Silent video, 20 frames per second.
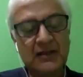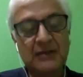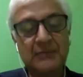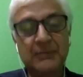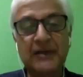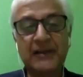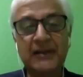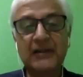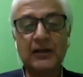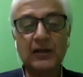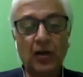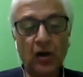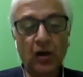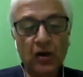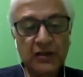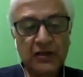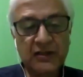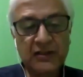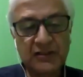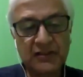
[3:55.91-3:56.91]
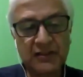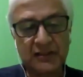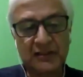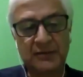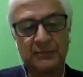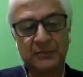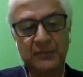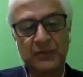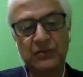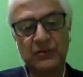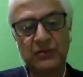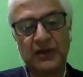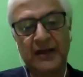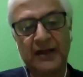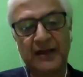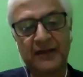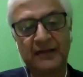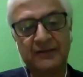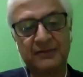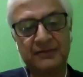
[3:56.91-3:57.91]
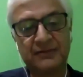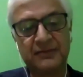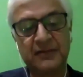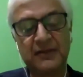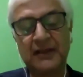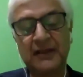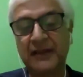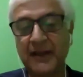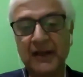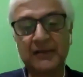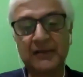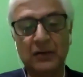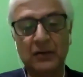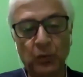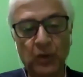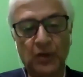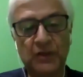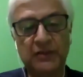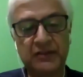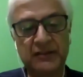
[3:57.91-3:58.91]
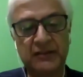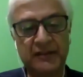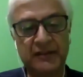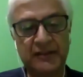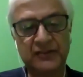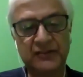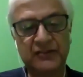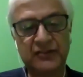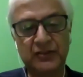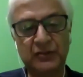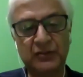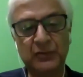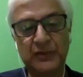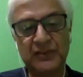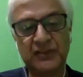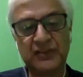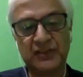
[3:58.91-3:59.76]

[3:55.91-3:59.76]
But in the longer term, you have, again, the water issue, which